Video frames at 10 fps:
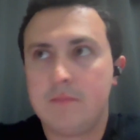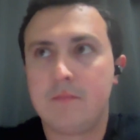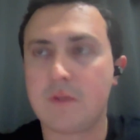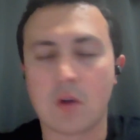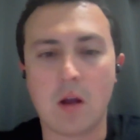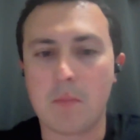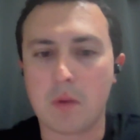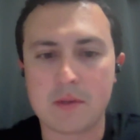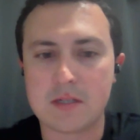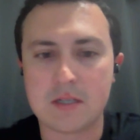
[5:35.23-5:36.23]
for all
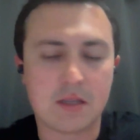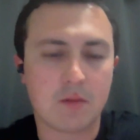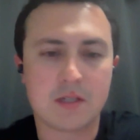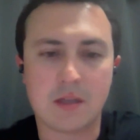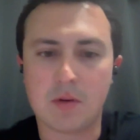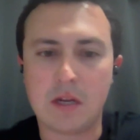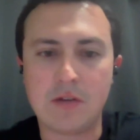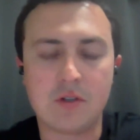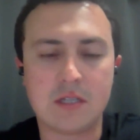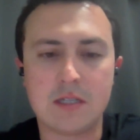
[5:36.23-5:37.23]
purposes, there were separate
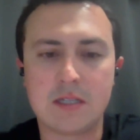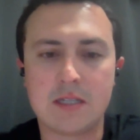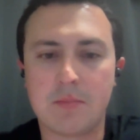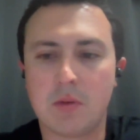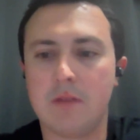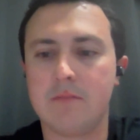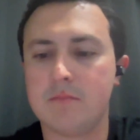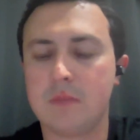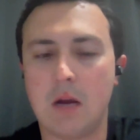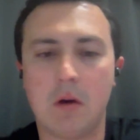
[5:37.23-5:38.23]
entrances, separate
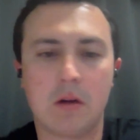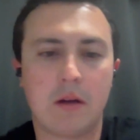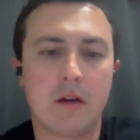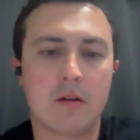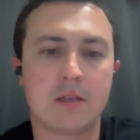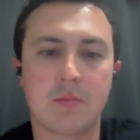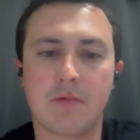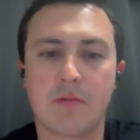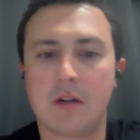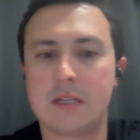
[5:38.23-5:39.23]
hot water heaters,
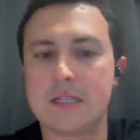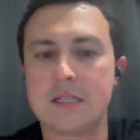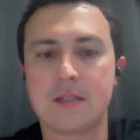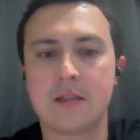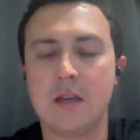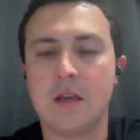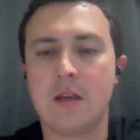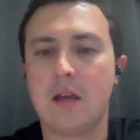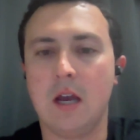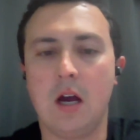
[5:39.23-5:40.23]
separate furnaces,
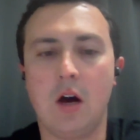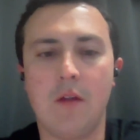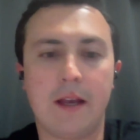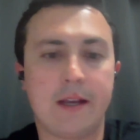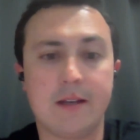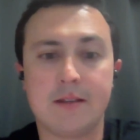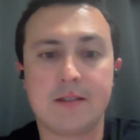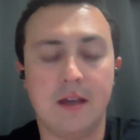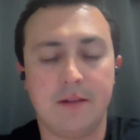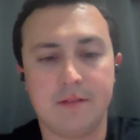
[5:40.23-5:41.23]
all that kind of
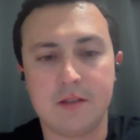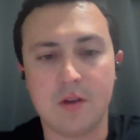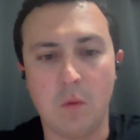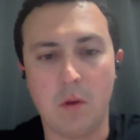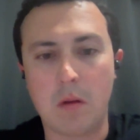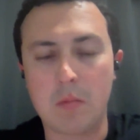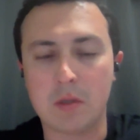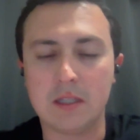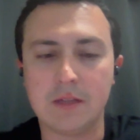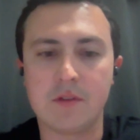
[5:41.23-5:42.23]
stuff. And so we were able
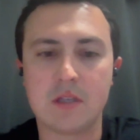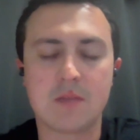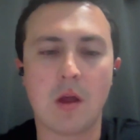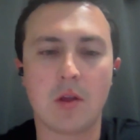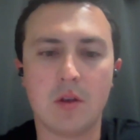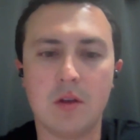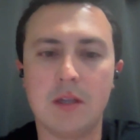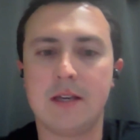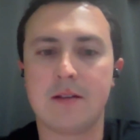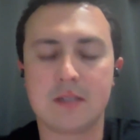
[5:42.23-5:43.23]
to live in the smaller
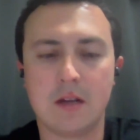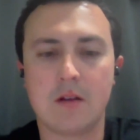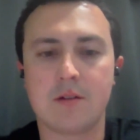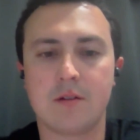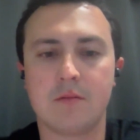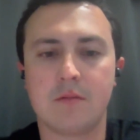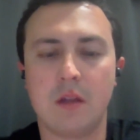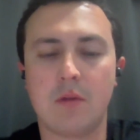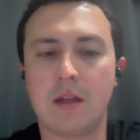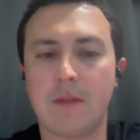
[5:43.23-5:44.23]
unit downstairs and
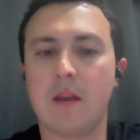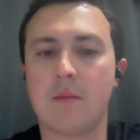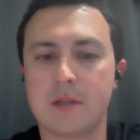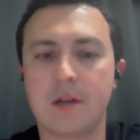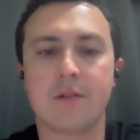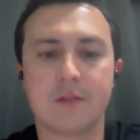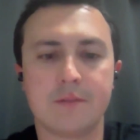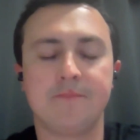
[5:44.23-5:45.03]
rent out the upstairs.